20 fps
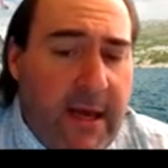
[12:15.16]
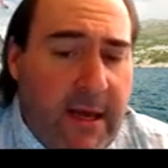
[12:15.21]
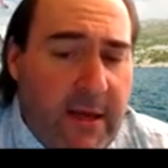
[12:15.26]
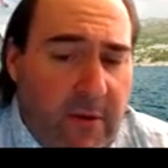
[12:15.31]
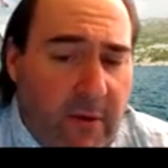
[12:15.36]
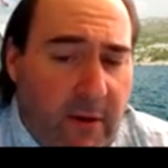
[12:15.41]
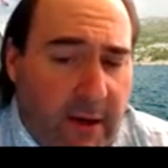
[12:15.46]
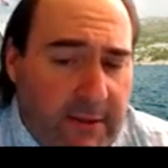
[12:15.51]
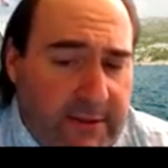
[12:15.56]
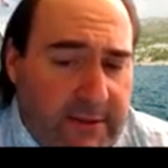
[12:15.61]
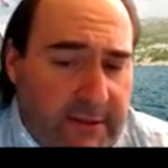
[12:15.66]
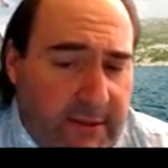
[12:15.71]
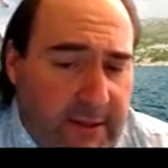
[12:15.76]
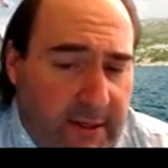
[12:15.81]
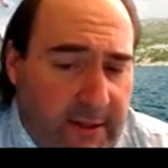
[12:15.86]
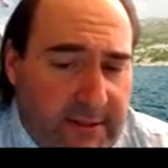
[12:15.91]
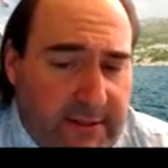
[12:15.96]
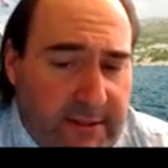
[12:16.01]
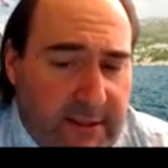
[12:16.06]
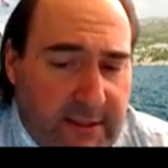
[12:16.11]
You'll also
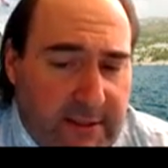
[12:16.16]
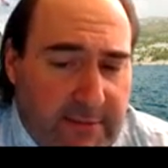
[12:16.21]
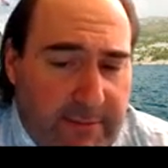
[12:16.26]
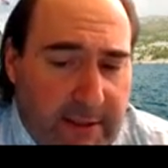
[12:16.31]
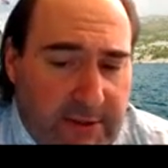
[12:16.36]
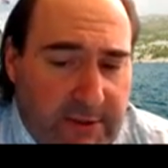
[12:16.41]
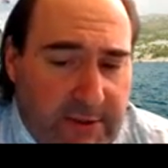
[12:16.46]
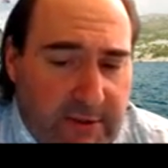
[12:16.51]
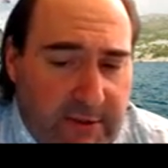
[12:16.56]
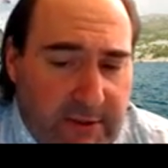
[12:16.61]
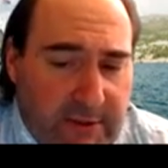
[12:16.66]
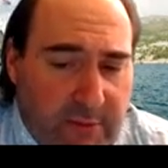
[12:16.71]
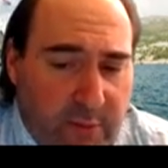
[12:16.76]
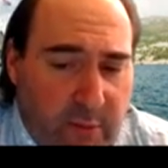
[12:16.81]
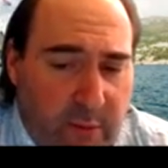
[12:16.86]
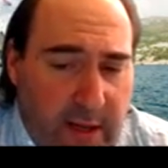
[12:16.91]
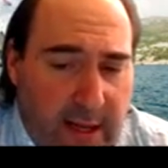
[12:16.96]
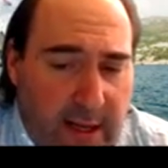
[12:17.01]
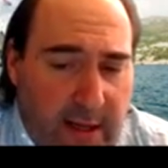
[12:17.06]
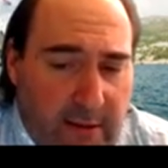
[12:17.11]
notice in this picture as
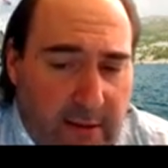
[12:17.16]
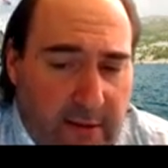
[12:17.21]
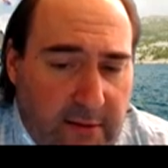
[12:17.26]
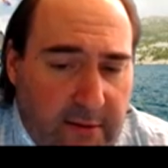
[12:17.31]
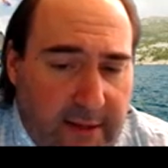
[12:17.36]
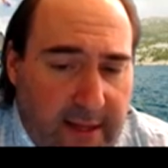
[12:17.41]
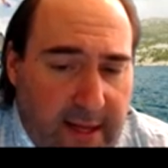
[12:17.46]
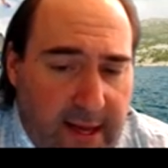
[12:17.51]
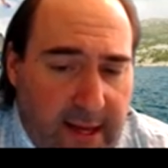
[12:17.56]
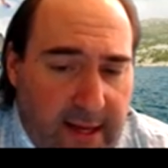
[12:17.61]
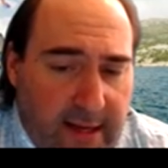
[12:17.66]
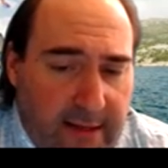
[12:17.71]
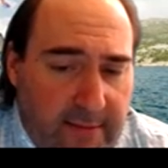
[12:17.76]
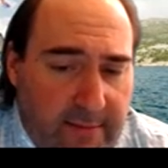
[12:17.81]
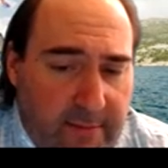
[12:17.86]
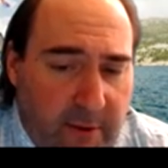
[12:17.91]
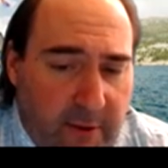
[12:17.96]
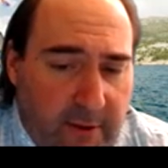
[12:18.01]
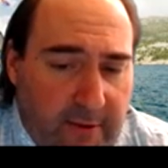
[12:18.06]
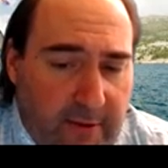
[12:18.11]
well that
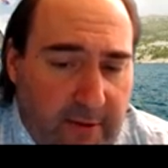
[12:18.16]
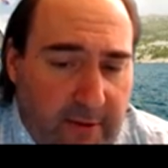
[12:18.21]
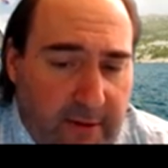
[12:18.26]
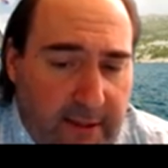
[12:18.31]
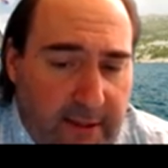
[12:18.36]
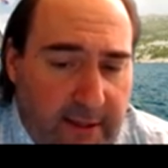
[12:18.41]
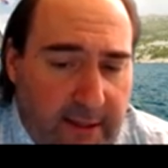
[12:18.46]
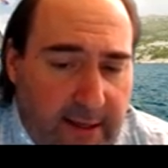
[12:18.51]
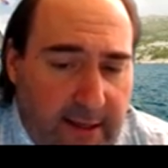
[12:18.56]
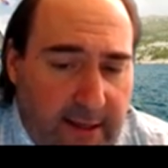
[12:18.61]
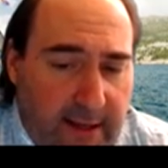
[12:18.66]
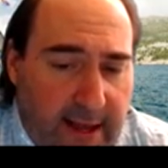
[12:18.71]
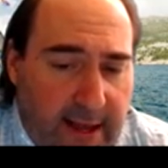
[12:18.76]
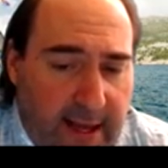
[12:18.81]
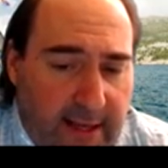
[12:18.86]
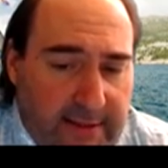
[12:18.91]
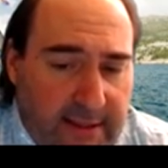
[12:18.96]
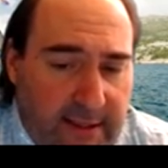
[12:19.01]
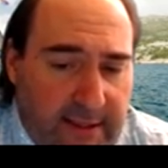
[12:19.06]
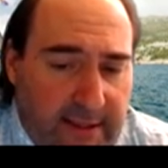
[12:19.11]
mercury
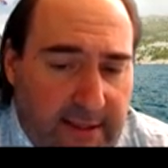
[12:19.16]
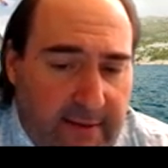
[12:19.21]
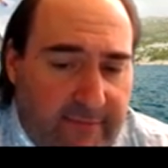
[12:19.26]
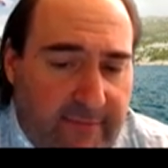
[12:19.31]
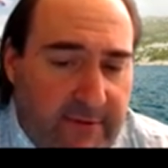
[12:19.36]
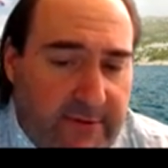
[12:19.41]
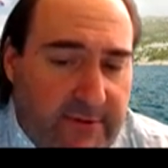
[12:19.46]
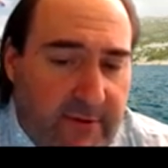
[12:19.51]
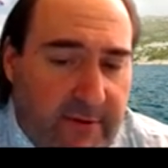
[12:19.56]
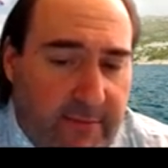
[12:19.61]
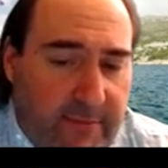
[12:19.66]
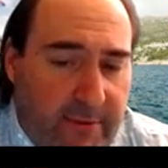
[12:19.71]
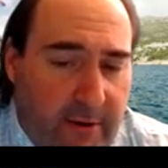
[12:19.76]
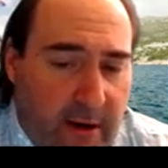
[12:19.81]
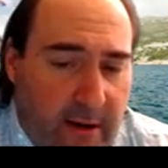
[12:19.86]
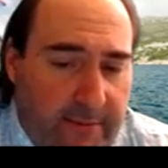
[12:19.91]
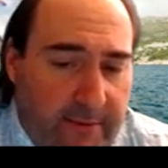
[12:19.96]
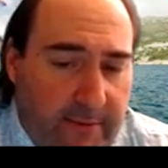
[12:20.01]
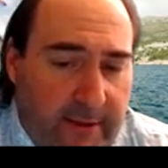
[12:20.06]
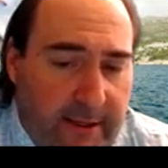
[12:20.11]
has a different sort of
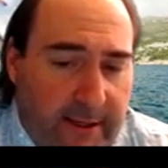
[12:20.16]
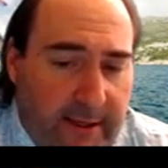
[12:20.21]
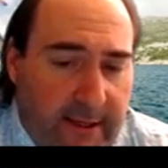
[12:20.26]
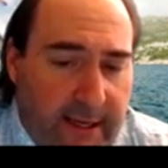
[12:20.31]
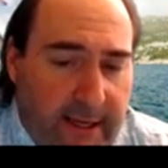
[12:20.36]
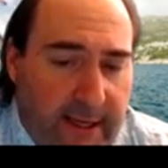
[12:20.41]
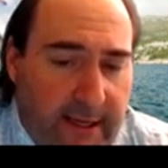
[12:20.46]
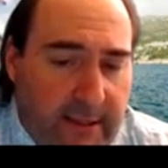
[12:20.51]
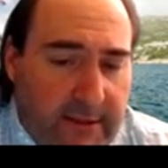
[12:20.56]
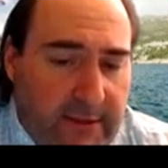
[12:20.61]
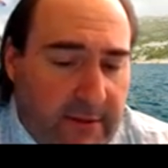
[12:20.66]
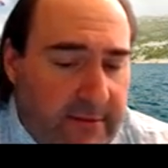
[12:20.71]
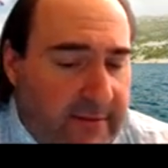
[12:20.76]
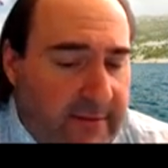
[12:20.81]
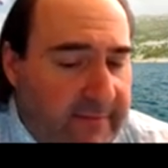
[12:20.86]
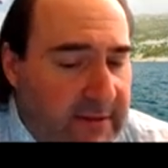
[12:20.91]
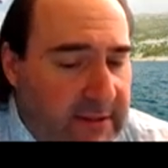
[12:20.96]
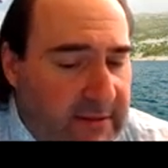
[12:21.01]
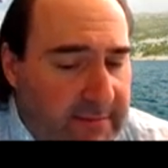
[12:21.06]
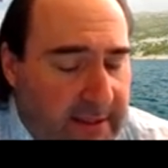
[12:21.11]
property in terms
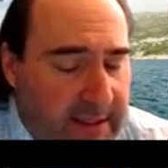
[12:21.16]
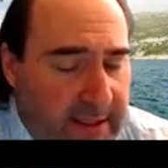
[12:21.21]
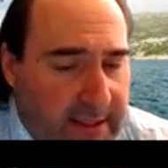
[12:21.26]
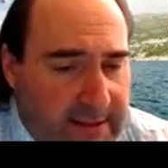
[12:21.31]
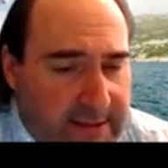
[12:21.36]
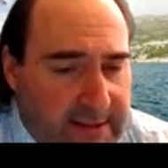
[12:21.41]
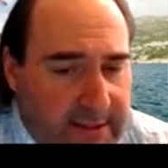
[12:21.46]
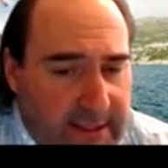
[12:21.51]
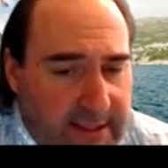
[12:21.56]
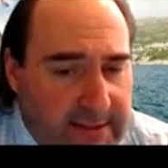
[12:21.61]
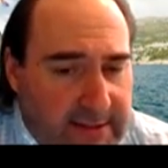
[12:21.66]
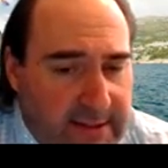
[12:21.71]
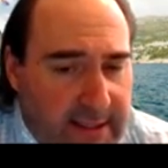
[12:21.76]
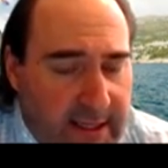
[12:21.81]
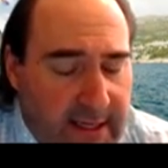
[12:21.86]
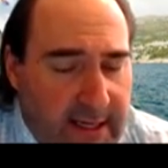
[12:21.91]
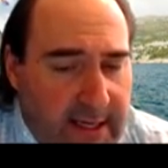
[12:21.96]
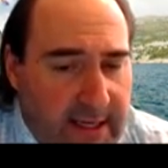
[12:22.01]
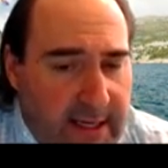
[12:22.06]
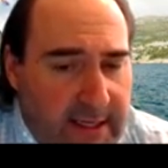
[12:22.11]
of its meniscus.
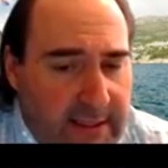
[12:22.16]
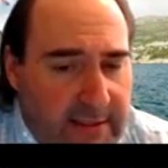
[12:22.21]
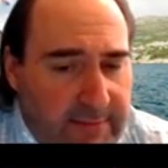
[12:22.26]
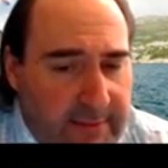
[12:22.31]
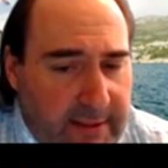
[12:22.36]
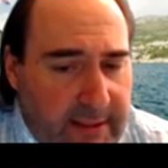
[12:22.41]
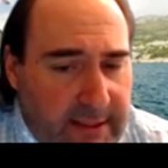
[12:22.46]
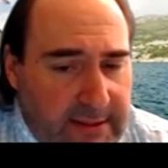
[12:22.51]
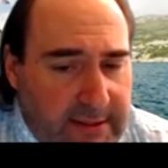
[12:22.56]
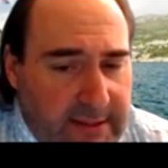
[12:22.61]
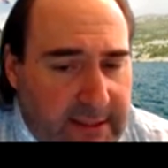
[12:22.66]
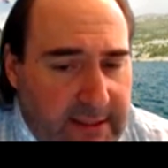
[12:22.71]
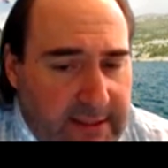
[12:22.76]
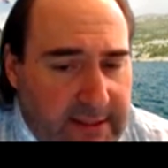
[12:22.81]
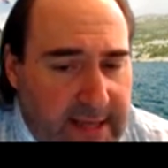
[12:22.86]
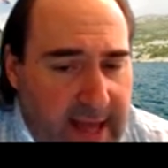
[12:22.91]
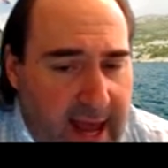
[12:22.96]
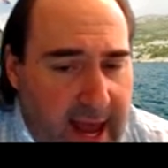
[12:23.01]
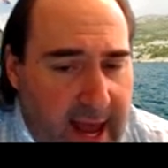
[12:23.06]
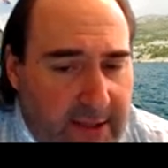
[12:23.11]
Its
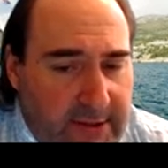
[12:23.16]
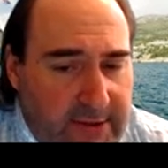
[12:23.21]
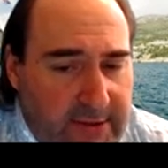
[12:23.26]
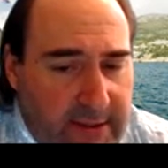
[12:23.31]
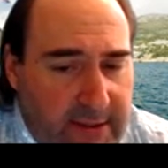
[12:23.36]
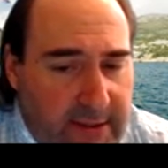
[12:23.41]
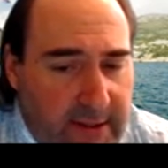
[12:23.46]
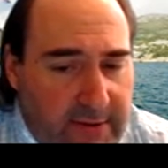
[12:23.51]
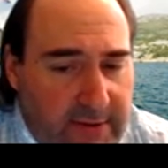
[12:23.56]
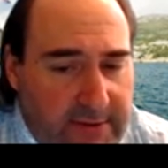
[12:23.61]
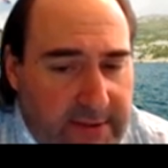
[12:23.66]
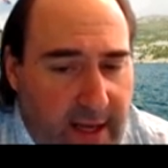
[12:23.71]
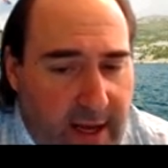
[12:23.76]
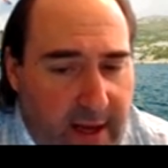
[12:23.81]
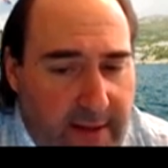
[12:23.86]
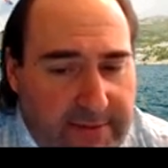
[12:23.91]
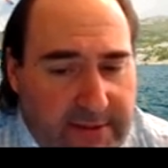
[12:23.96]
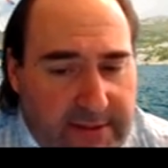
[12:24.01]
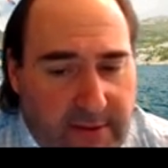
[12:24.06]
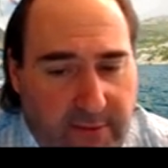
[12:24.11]
meniscus actually goes the
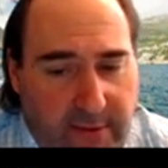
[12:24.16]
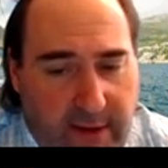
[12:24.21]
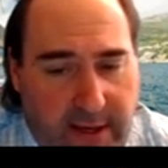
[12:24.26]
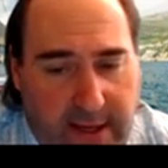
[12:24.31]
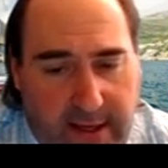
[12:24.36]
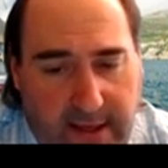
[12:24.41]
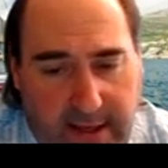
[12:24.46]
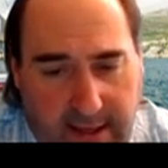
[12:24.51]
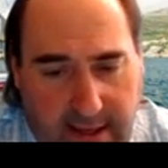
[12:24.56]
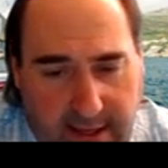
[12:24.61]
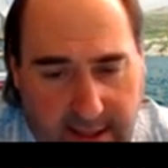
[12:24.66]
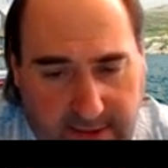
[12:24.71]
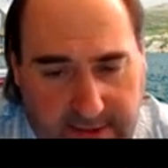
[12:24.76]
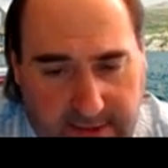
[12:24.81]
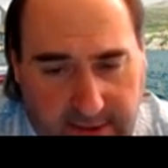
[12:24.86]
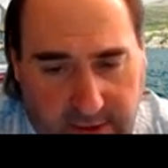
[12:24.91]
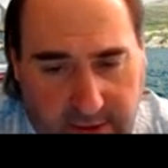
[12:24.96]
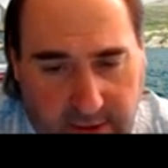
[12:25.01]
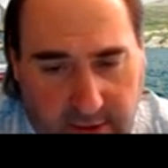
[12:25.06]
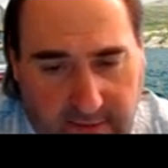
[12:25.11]
opposite way. It
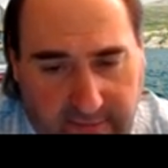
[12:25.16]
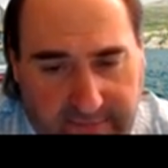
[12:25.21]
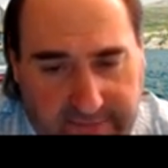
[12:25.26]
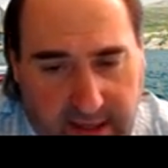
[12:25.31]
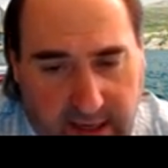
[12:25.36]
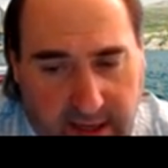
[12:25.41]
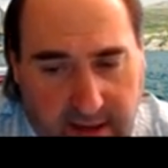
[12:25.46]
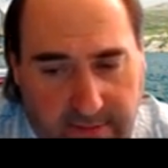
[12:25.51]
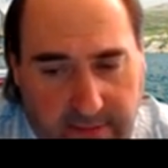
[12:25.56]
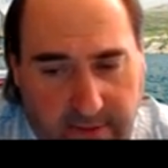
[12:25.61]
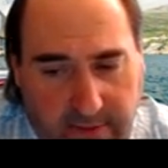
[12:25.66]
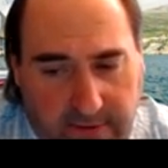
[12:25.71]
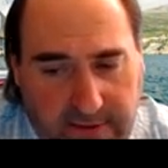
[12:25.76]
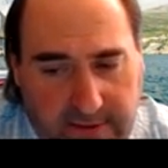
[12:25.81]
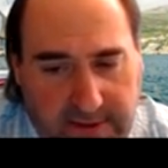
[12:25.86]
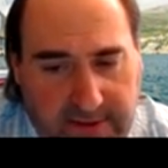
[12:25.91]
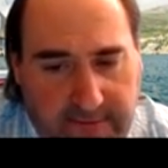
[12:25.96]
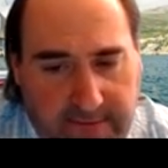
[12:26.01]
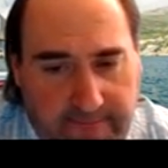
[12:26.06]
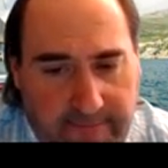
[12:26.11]
actually curves
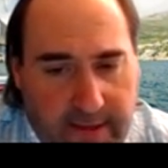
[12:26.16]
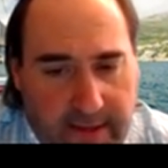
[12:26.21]
upwards.